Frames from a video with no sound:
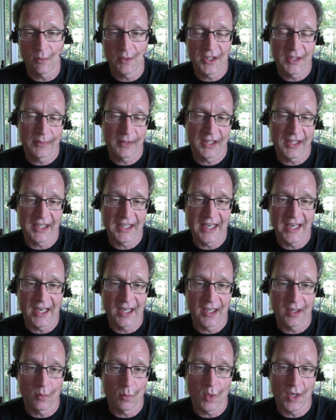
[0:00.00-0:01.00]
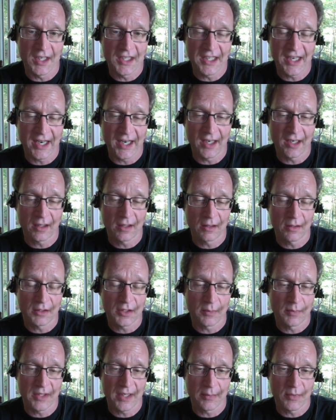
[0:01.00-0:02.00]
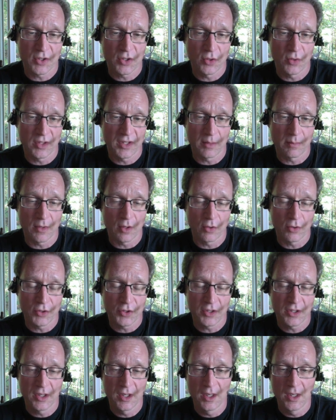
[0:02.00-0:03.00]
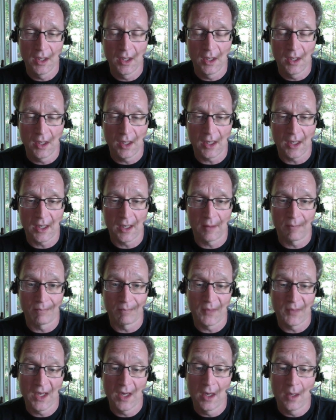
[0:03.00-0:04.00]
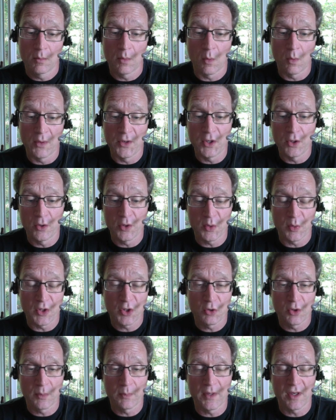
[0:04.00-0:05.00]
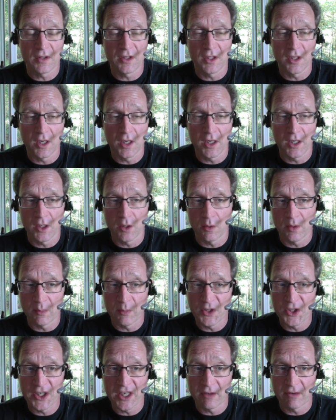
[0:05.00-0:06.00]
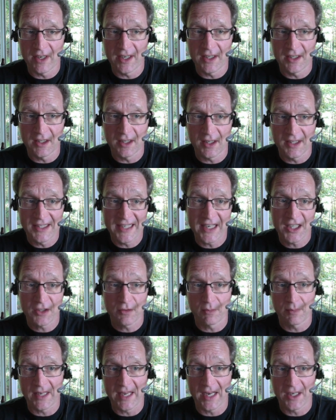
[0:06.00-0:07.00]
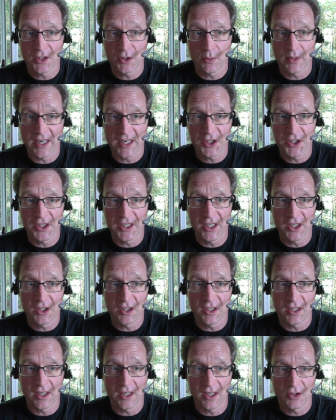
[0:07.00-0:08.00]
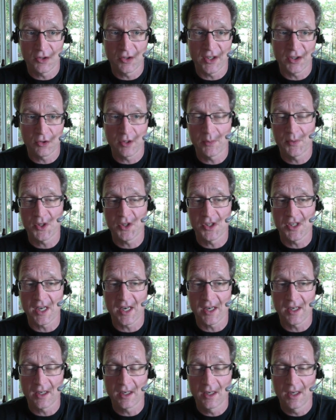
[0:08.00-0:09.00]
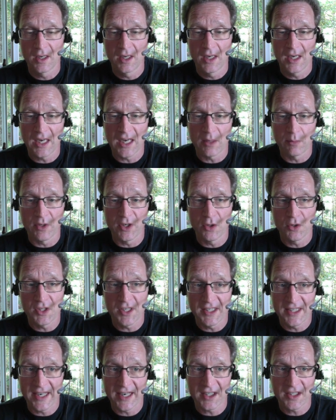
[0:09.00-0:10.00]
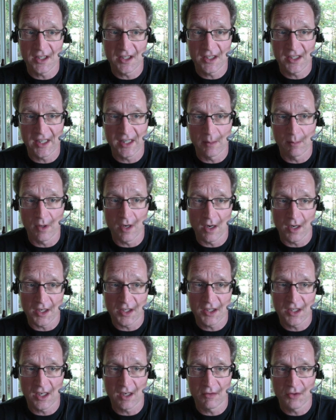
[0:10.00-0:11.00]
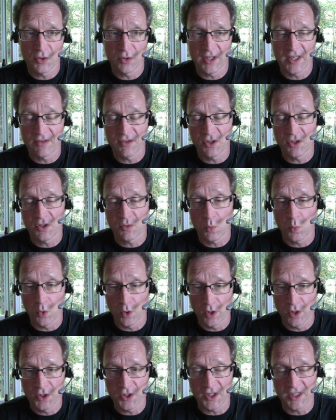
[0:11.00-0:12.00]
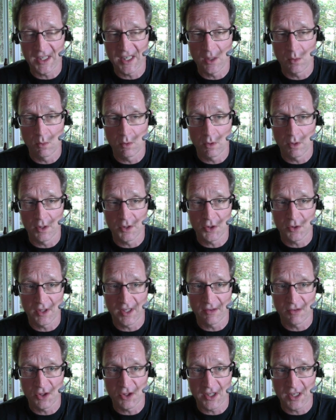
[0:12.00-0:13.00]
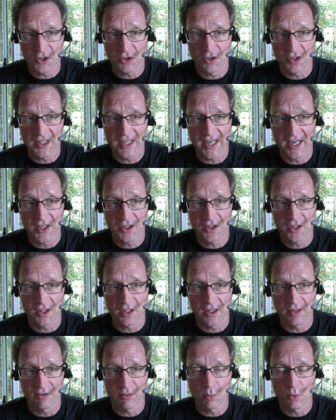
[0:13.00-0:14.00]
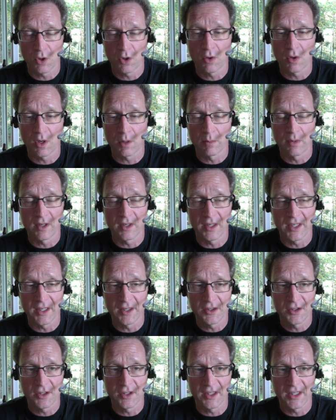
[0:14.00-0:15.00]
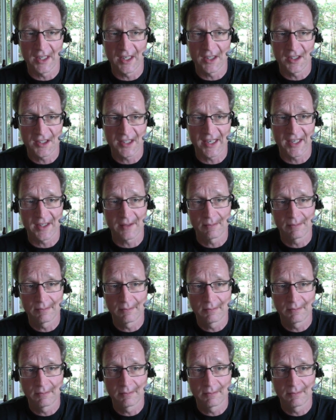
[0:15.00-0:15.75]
We typically get it in one take, and sometimes two at the most. But what we do is we strip out the audio and we generate text from that. So we actually get transcriptions done, and we use the text inside the blog itself. So it gives us words and keywords. So it gives us extra text and gives more crawlability to the site.